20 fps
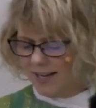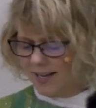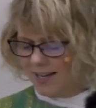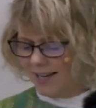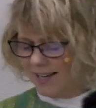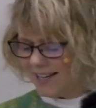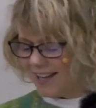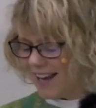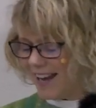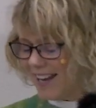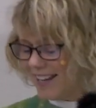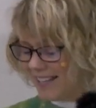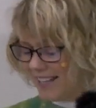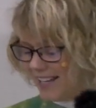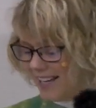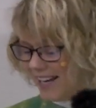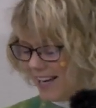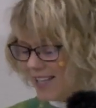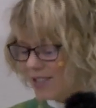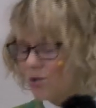Again,
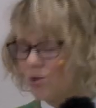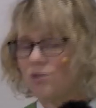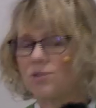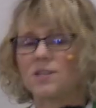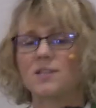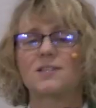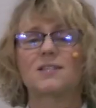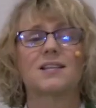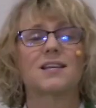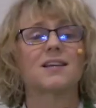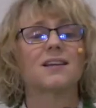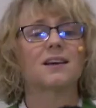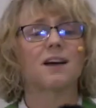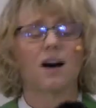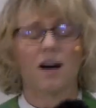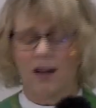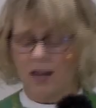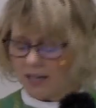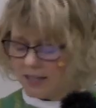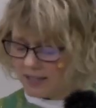he entered the
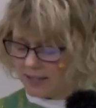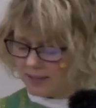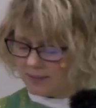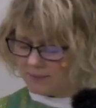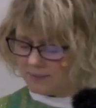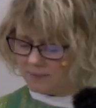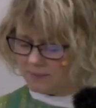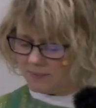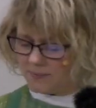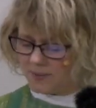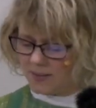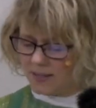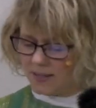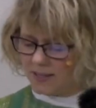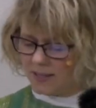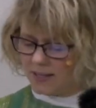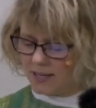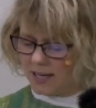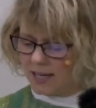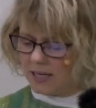synagogue,
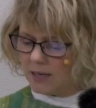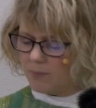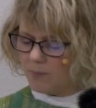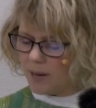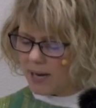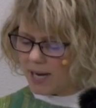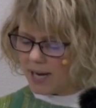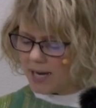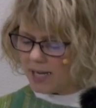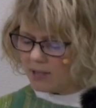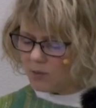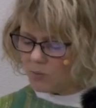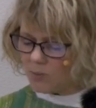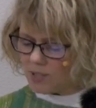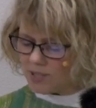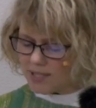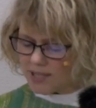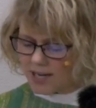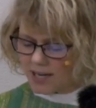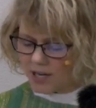and a man
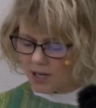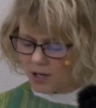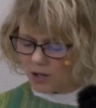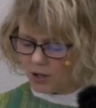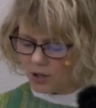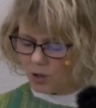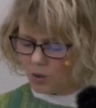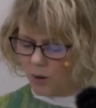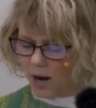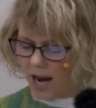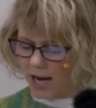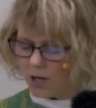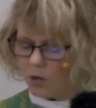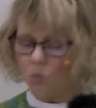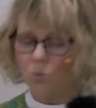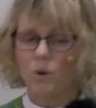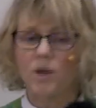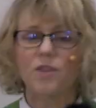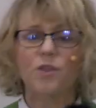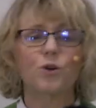was there who had a
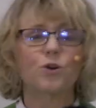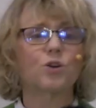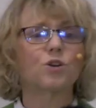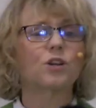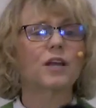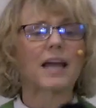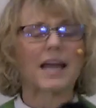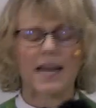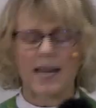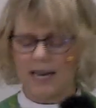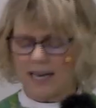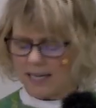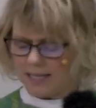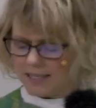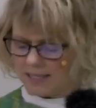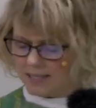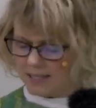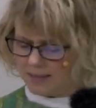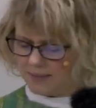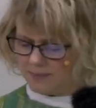withered
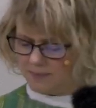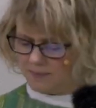hand.